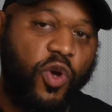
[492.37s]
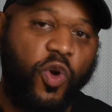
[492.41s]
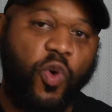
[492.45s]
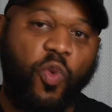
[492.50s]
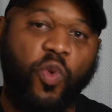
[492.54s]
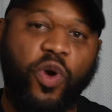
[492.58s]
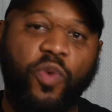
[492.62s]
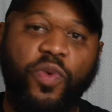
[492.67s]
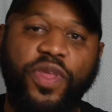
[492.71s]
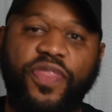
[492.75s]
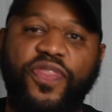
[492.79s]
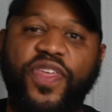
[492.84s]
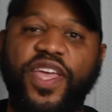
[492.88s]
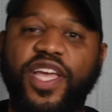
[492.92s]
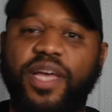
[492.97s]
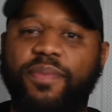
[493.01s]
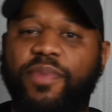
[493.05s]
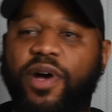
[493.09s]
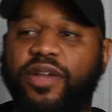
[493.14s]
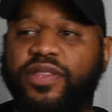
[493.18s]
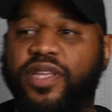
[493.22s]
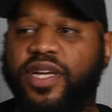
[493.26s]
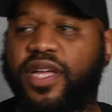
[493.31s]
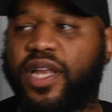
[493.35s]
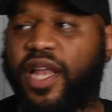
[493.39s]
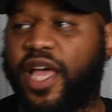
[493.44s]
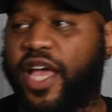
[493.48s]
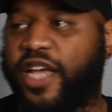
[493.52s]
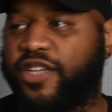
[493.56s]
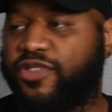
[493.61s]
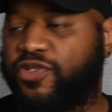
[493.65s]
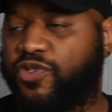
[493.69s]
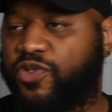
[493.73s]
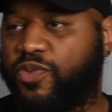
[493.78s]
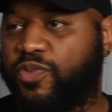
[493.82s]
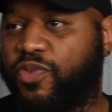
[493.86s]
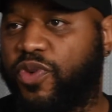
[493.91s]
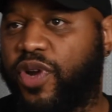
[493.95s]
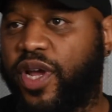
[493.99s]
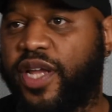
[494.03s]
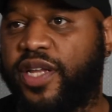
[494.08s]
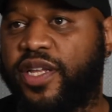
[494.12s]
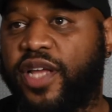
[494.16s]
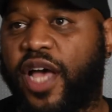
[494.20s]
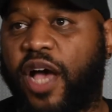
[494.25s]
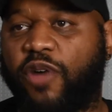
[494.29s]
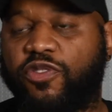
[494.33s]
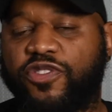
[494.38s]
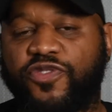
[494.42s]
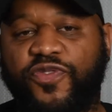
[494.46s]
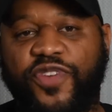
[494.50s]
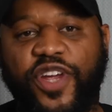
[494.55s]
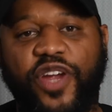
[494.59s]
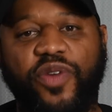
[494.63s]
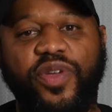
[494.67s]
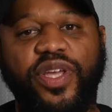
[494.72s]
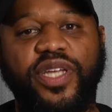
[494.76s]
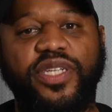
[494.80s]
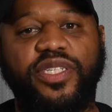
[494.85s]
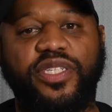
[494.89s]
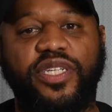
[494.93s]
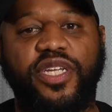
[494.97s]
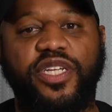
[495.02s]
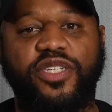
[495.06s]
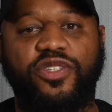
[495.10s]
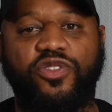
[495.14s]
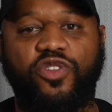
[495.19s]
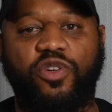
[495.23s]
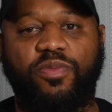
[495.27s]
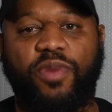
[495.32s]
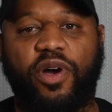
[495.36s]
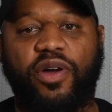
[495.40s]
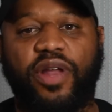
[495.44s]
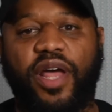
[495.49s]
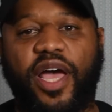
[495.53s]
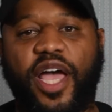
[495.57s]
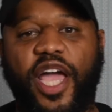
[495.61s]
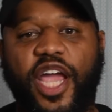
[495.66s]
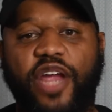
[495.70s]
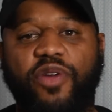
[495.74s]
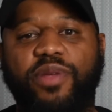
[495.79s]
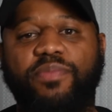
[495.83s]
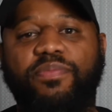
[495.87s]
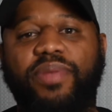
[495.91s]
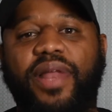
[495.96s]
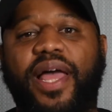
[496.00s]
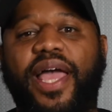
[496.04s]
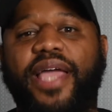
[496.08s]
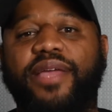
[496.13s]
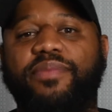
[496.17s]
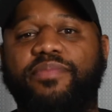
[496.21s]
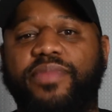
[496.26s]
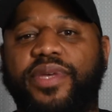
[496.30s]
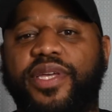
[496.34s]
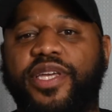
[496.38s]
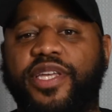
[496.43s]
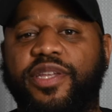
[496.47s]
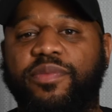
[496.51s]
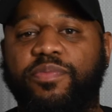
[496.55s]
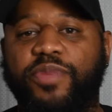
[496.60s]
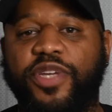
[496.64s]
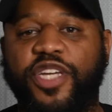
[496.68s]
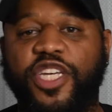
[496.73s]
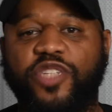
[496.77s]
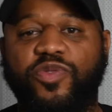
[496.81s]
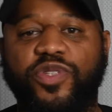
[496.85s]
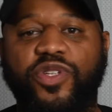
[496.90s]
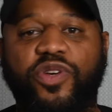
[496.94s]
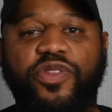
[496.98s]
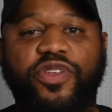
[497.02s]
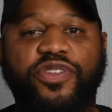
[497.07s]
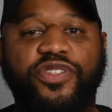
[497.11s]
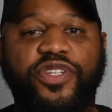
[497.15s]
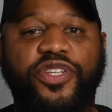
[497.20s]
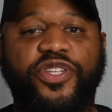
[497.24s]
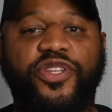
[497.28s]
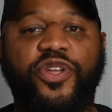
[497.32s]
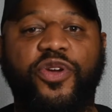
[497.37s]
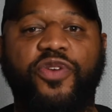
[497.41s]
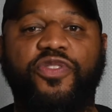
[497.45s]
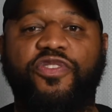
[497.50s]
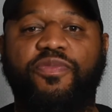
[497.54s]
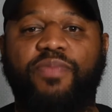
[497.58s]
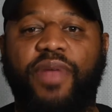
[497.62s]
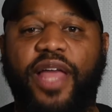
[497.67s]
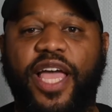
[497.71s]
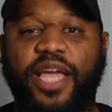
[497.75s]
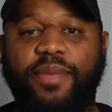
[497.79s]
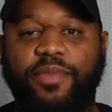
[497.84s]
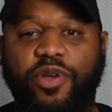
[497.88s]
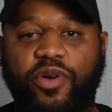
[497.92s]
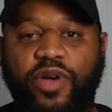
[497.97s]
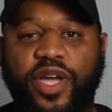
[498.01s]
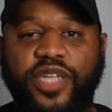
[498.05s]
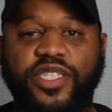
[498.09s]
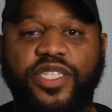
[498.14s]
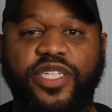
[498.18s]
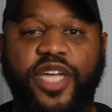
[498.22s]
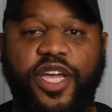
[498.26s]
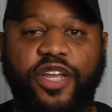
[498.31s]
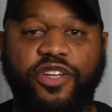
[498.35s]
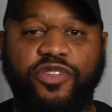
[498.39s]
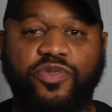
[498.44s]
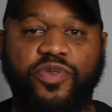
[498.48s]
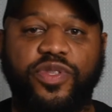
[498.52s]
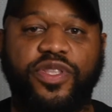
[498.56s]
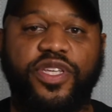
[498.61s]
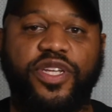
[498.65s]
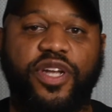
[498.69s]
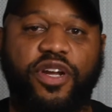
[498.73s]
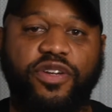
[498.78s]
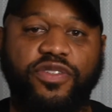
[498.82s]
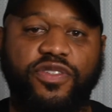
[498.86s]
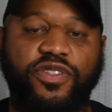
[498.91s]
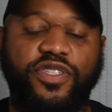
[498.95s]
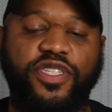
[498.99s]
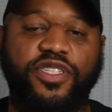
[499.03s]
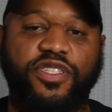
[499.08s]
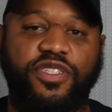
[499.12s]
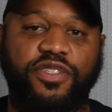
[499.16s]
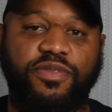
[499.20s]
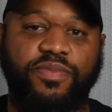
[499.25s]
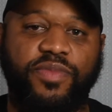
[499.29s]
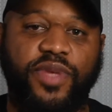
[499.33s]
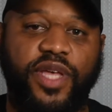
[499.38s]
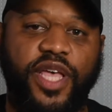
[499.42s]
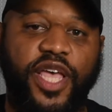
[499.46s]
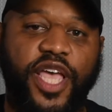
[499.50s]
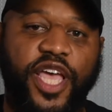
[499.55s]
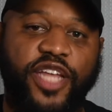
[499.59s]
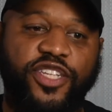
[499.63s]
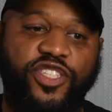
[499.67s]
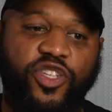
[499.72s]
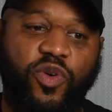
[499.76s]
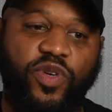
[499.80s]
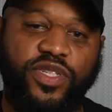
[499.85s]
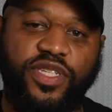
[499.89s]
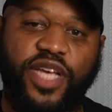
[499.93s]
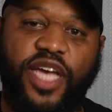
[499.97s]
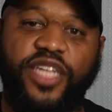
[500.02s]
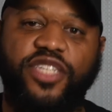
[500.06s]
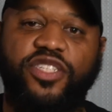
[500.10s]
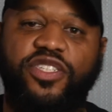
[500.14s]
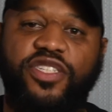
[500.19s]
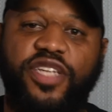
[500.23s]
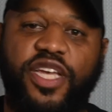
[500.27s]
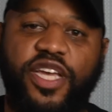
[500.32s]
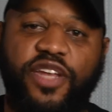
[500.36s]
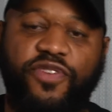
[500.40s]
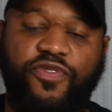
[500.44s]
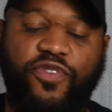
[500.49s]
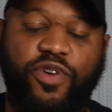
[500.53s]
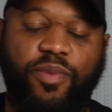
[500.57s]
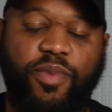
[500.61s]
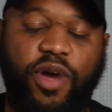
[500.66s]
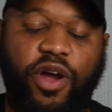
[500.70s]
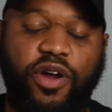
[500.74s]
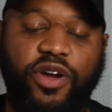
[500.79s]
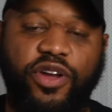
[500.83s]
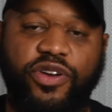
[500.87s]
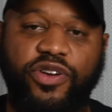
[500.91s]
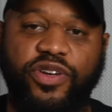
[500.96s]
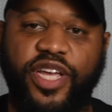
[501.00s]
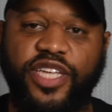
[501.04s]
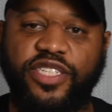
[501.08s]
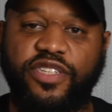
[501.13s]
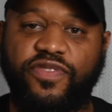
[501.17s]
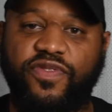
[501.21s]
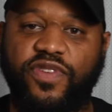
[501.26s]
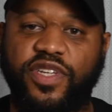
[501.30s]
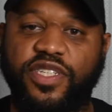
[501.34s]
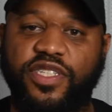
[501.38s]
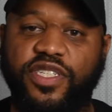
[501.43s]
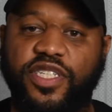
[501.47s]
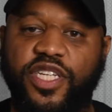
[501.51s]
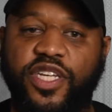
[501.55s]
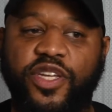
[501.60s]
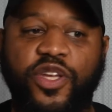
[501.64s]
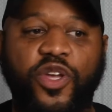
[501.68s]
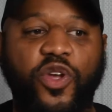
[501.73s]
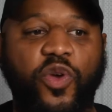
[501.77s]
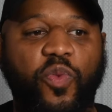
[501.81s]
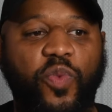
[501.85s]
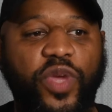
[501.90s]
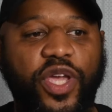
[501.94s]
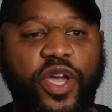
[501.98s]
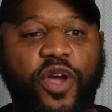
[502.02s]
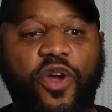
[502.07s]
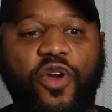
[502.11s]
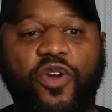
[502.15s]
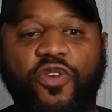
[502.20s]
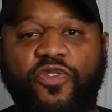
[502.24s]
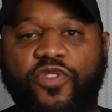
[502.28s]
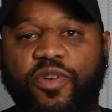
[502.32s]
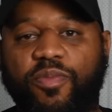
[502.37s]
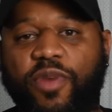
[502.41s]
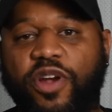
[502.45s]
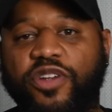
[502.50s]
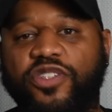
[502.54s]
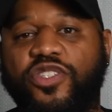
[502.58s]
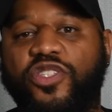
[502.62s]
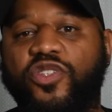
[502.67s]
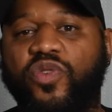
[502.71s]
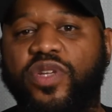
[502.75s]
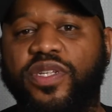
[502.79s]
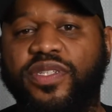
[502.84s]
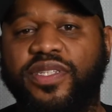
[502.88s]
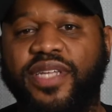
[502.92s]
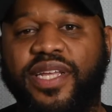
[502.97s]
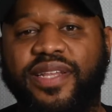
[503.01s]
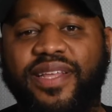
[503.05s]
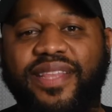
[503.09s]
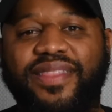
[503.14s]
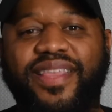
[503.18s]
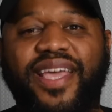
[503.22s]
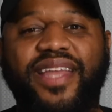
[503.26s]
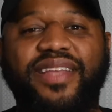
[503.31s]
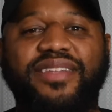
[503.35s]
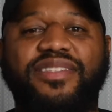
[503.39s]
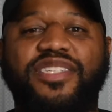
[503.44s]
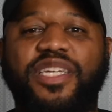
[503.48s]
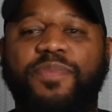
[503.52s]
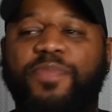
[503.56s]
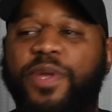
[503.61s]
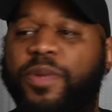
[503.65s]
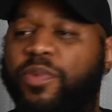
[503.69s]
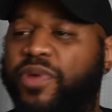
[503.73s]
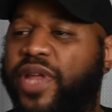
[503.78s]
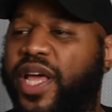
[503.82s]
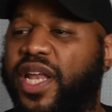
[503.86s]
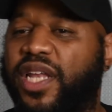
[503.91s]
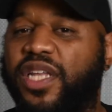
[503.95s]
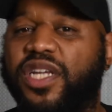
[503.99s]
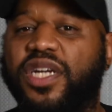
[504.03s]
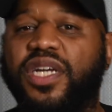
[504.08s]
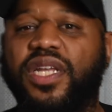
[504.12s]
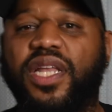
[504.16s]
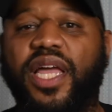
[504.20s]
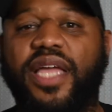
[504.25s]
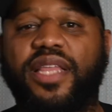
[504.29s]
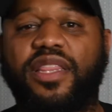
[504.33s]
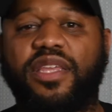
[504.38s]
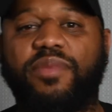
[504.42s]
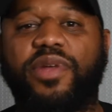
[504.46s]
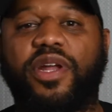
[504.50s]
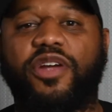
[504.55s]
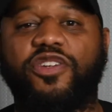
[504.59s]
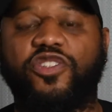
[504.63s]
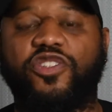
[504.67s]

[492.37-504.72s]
When we think about the classroom, right, I was very intentional about hiring black men because we know there's a dearth of black male educators within our system. And so as I said from our 100 days of listening, we heard from our students that they didn't see people that look like them in our